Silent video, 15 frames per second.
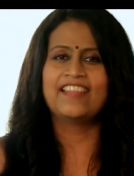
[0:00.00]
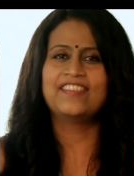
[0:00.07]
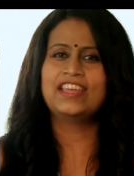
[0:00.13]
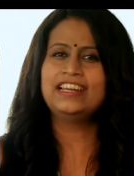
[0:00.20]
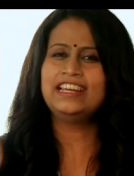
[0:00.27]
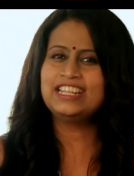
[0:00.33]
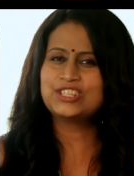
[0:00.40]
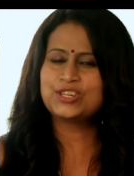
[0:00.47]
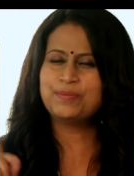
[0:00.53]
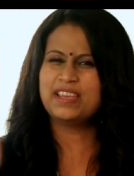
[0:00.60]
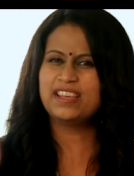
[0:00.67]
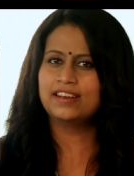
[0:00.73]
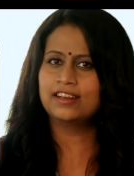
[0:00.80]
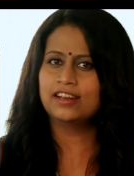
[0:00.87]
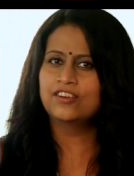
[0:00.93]
And there needs to
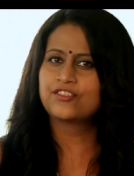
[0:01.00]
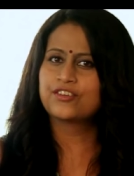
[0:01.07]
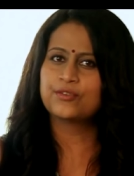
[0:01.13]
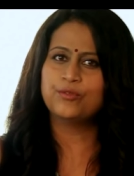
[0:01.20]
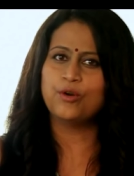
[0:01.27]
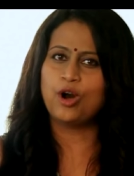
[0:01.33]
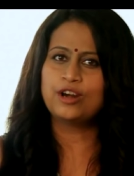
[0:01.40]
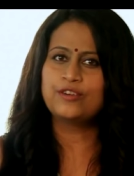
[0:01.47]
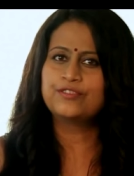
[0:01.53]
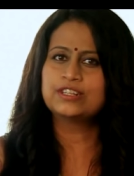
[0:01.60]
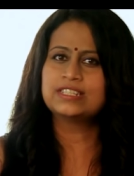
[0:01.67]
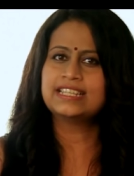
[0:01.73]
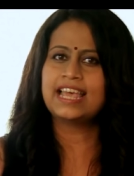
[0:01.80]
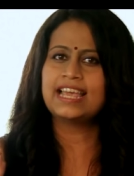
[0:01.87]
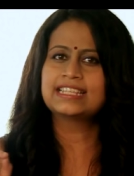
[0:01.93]
be a little reward
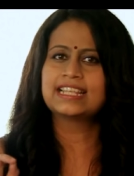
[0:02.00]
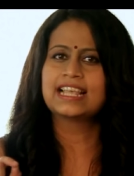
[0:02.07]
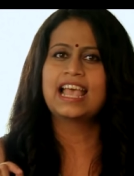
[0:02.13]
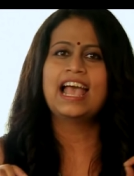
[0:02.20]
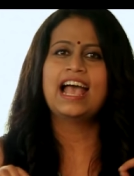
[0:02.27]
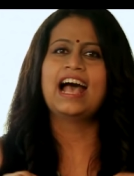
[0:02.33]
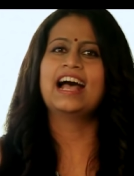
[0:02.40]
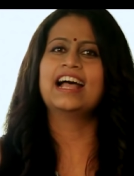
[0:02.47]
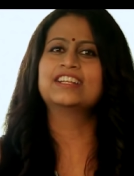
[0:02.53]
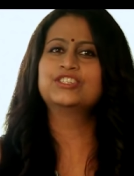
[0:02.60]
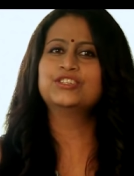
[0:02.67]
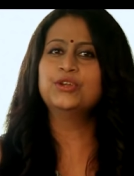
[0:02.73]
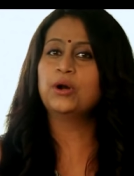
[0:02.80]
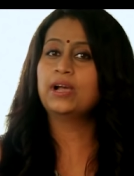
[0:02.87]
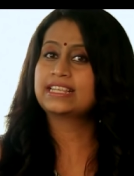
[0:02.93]
for sex.
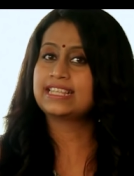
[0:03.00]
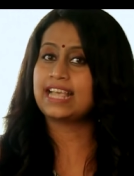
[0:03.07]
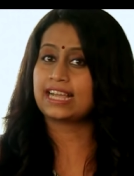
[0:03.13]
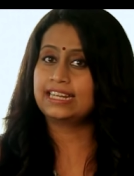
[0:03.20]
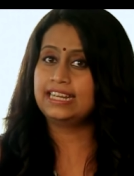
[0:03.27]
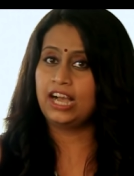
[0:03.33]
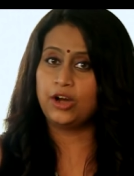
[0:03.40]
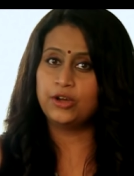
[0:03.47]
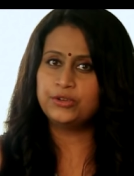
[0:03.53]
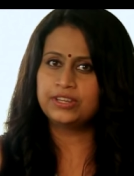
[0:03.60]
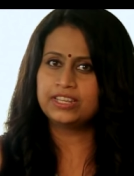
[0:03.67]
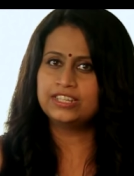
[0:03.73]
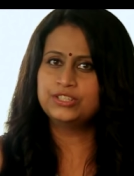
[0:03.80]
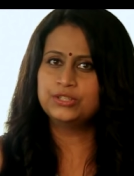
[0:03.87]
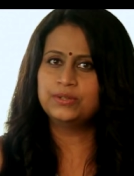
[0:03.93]
And to know exactly how
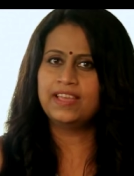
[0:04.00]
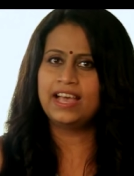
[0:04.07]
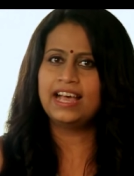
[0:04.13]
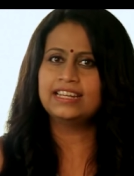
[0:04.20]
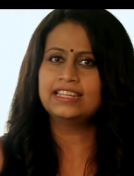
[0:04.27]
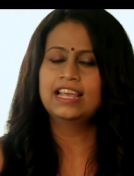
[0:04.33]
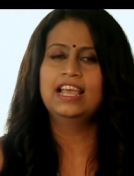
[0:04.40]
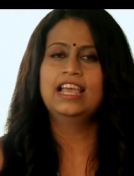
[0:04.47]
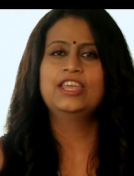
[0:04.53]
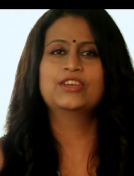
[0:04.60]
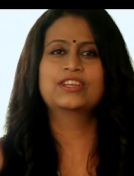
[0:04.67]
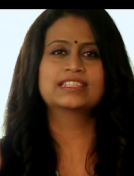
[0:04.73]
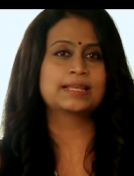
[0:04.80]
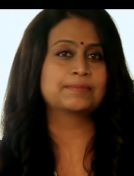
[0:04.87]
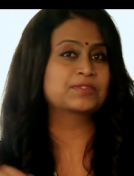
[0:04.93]
you can do that,
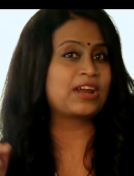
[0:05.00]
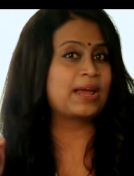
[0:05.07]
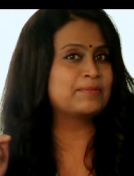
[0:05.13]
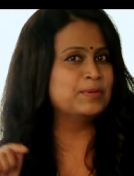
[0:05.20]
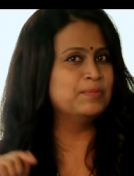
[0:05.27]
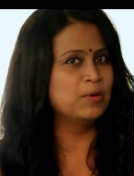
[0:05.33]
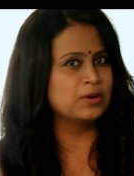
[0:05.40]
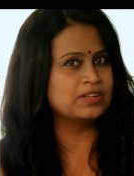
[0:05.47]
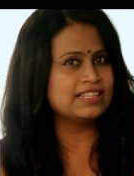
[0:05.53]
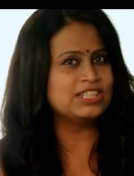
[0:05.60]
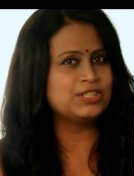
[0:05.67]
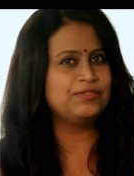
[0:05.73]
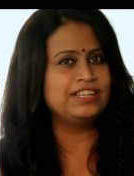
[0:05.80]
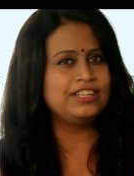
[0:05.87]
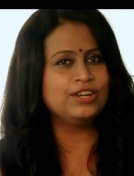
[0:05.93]
you can subscribe to more
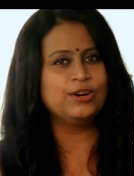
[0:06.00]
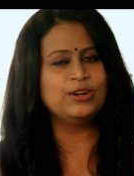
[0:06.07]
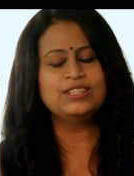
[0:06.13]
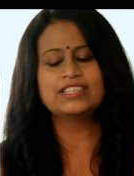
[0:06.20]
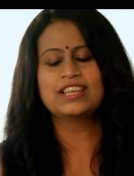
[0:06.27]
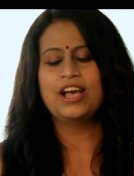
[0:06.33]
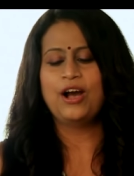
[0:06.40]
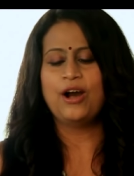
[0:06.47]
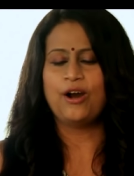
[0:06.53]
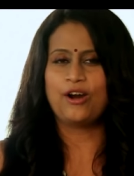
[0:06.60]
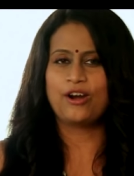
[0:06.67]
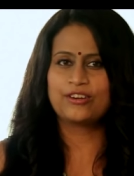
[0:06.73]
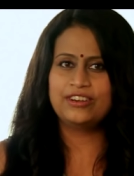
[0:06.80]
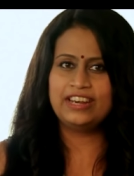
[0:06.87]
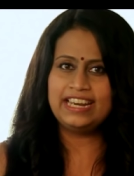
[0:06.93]
such videos
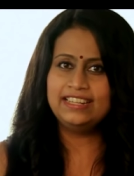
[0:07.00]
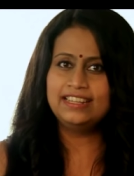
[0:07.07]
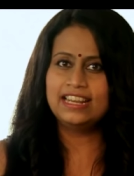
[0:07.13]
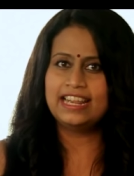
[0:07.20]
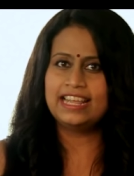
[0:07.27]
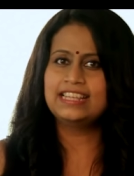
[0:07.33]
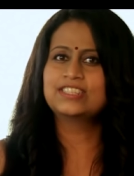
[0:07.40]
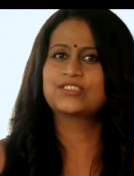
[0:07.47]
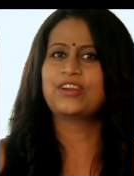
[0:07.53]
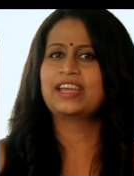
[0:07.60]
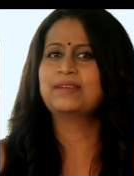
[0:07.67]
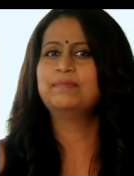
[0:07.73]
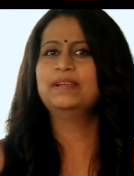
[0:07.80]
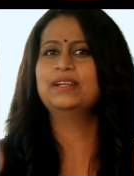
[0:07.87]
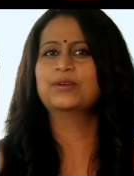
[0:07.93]
or read the links
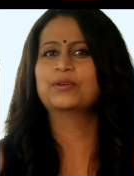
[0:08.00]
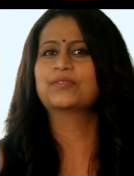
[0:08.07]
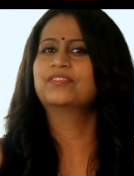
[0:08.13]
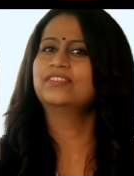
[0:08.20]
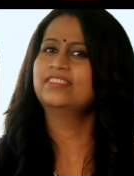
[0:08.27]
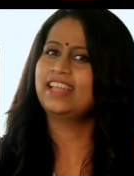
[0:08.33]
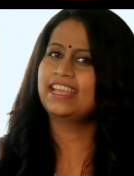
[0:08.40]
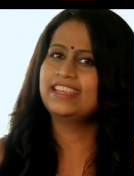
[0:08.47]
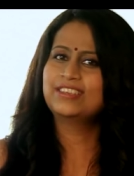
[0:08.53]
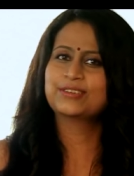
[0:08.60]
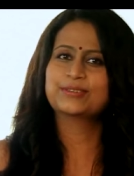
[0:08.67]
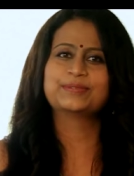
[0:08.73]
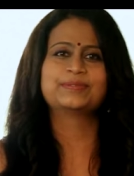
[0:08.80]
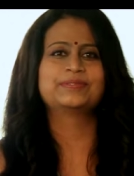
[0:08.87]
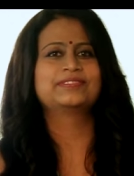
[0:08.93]
right below. Thank
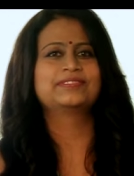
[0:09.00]
you.